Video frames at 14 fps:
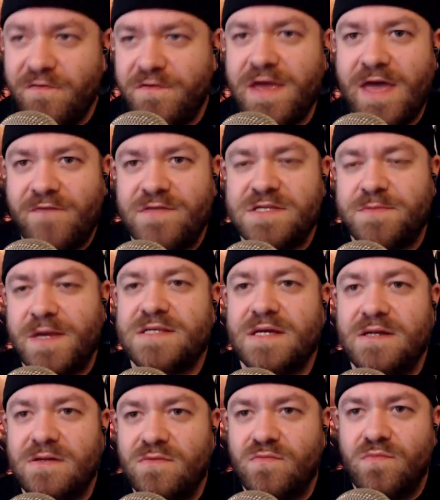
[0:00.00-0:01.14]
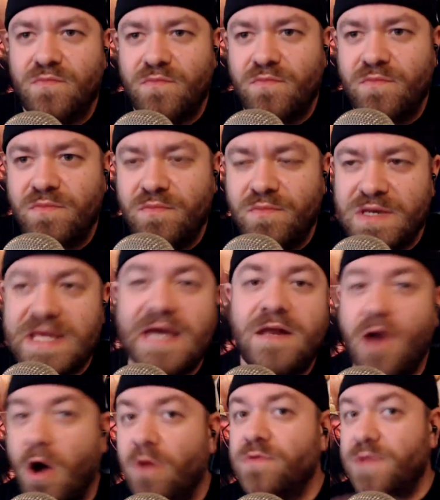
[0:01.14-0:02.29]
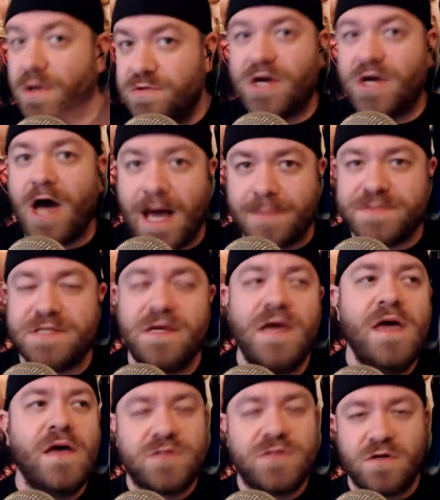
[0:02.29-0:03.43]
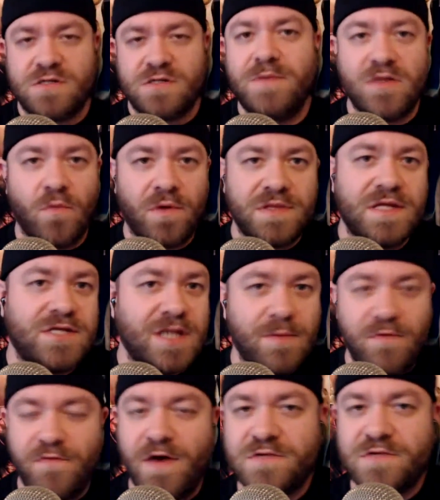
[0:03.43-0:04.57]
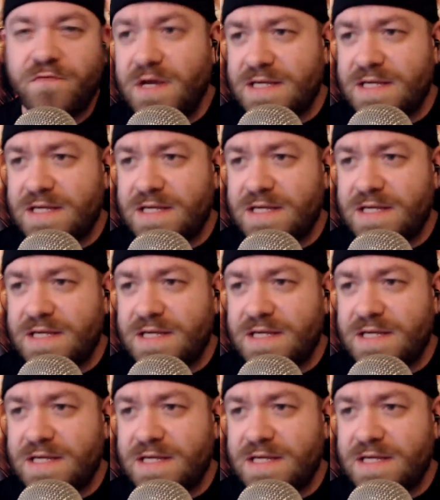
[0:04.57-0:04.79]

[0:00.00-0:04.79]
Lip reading: Kevin Spacey did own those cops, so to speak, the one that Jamie Foxx freaked